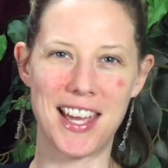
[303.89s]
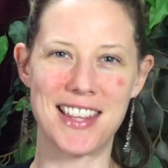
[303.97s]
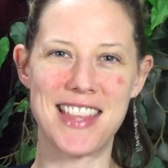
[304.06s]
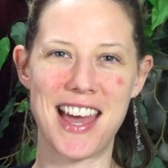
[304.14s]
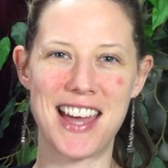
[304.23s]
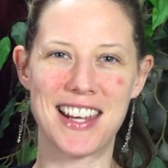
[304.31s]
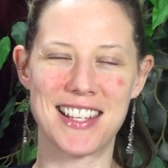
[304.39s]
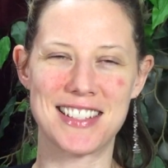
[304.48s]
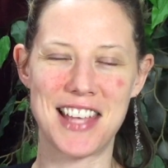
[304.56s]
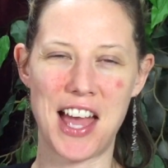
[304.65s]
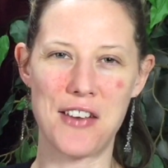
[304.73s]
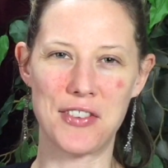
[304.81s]
and that
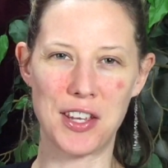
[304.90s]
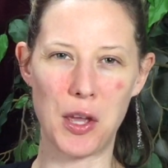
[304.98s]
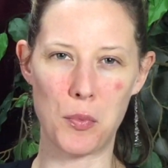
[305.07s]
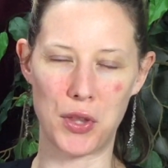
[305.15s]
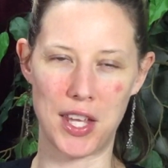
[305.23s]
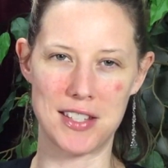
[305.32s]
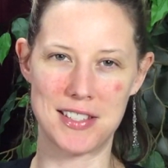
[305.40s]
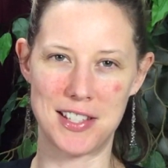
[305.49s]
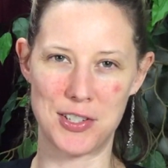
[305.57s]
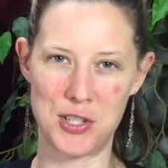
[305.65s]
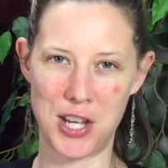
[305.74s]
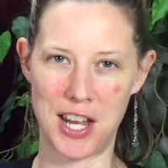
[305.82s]
is having a place
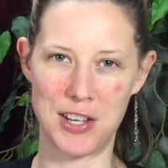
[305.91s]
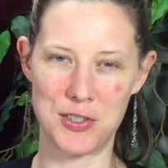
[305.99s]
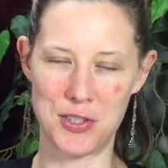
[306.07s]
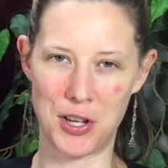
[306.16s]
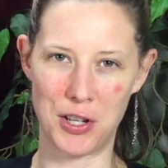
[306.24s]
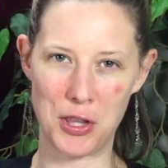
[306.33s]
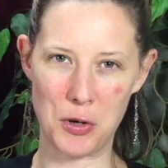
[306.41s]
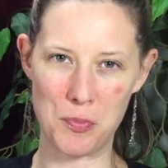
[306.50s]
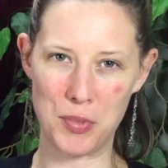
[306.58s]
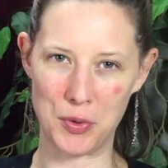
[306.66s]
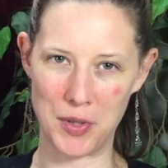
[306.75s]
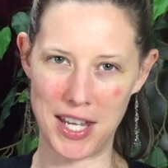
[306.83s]
to change their little
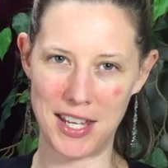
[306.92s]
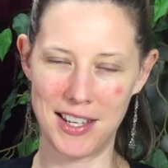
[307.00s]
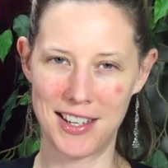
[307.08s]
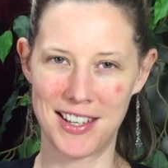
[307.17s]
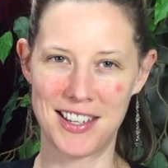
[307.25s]
booty.